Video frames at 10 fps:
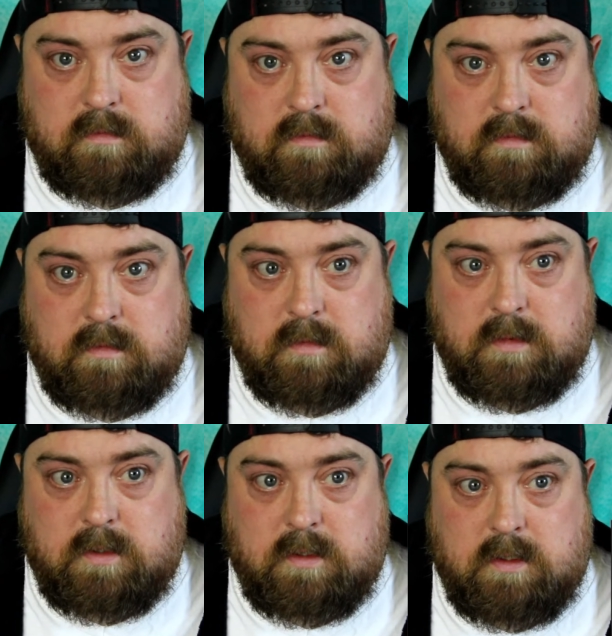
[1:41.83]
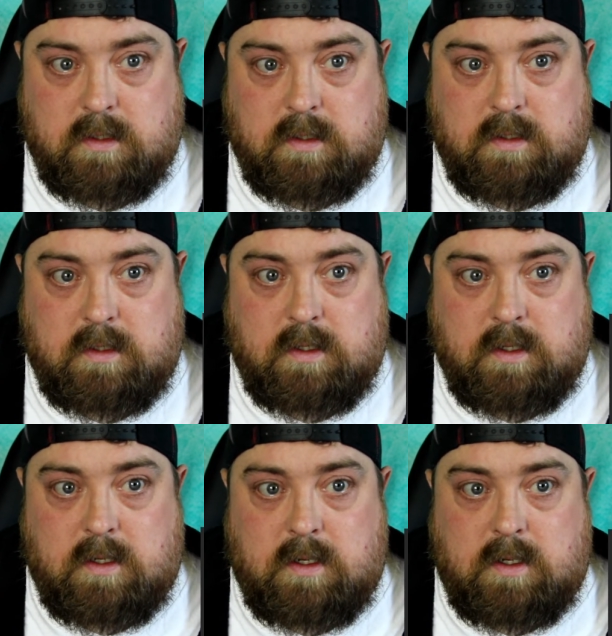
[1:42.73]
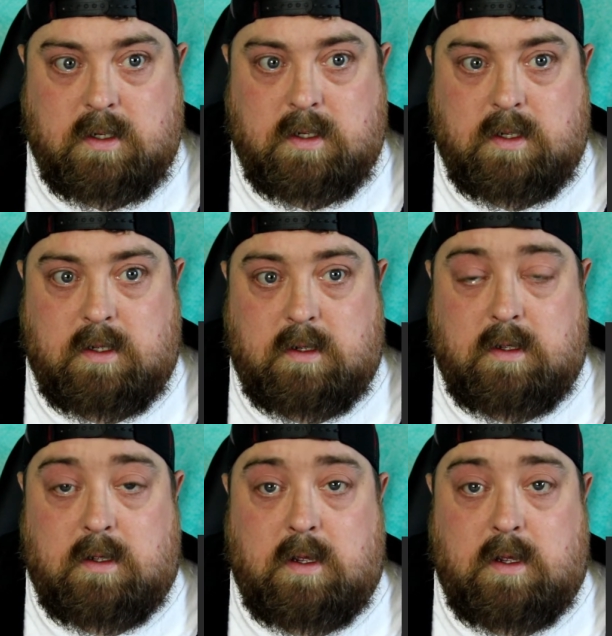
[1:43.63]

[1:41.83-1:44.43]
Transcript: No one is speaking in this clip.